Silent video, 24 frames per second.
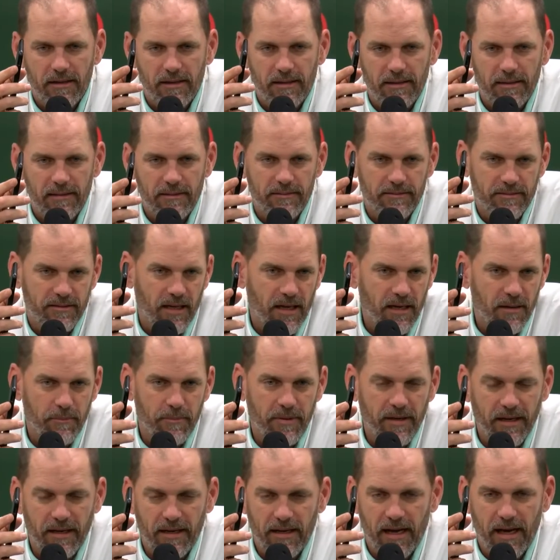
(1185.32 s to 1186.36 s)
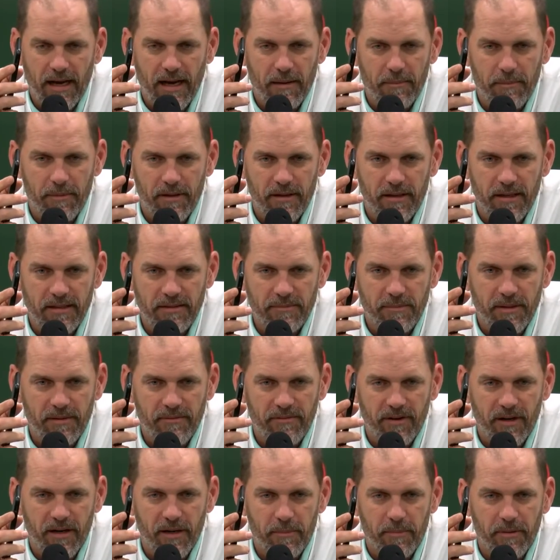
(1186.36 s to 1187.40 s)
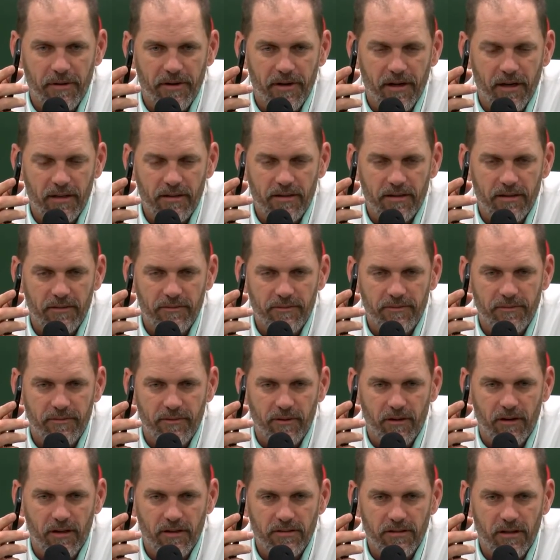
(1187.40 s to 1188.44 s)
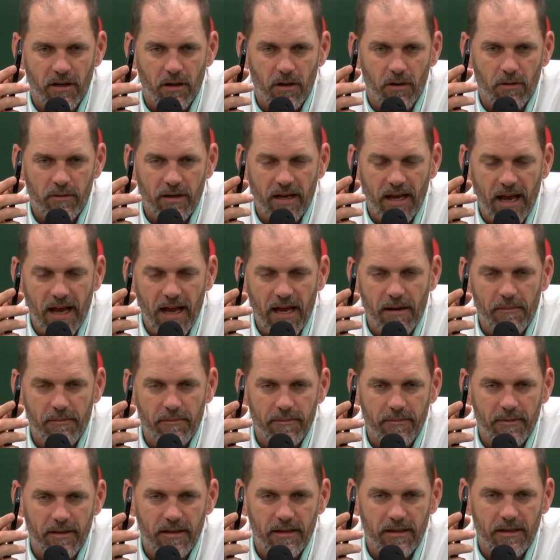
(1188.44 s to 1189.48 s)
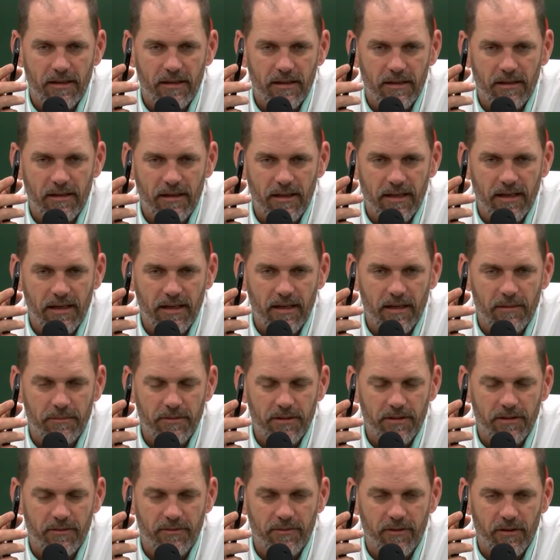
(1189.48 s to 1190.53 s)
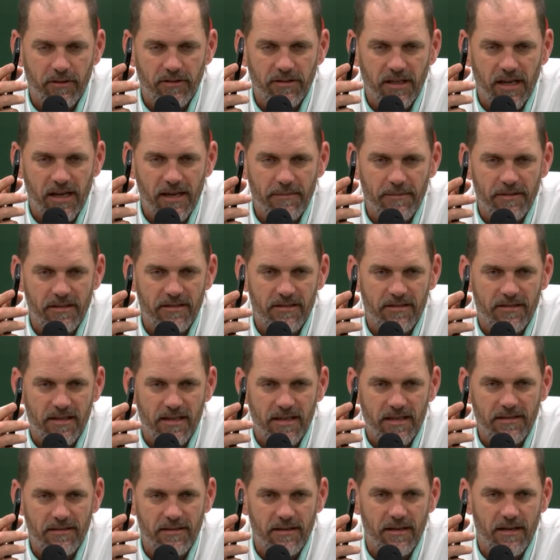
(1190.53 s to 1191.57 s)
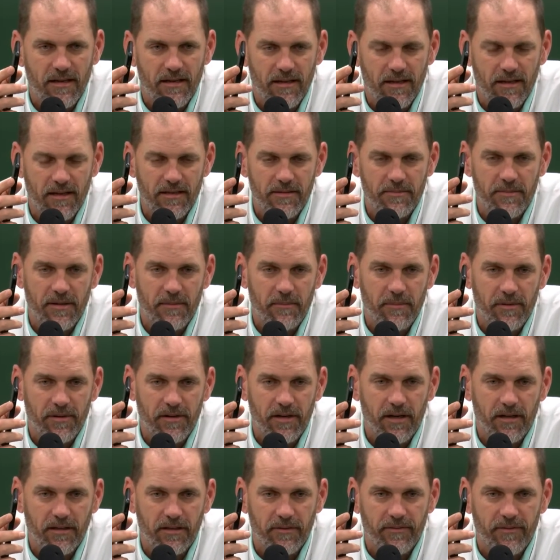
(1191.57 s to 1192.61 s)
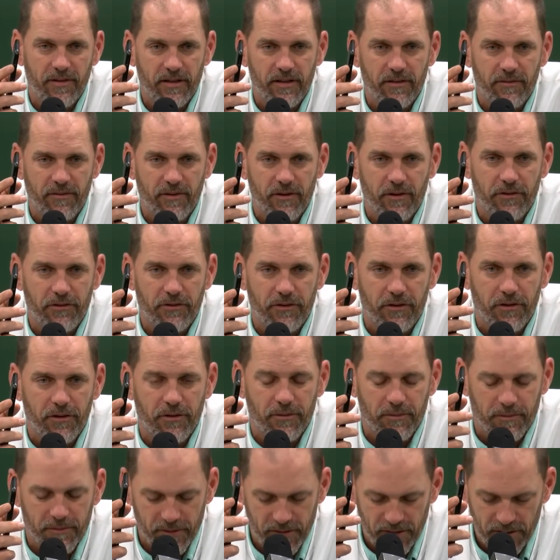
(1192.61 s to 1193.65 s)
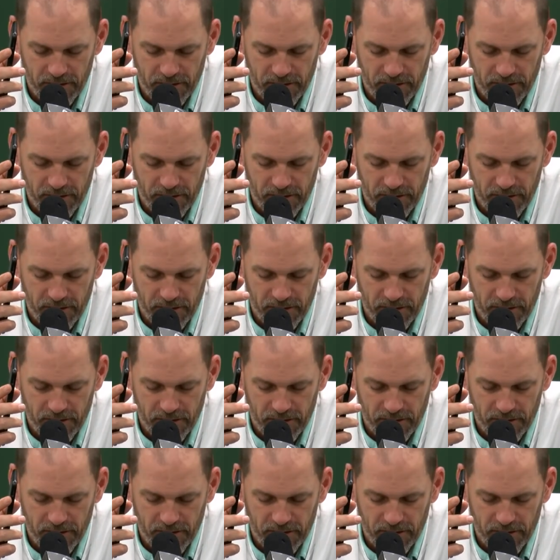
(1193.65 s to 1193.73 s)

Uh, he's not a big guy, but he's been very productive for us all camp uh, leading up to the first game of the season, and then he's been productive in the first two.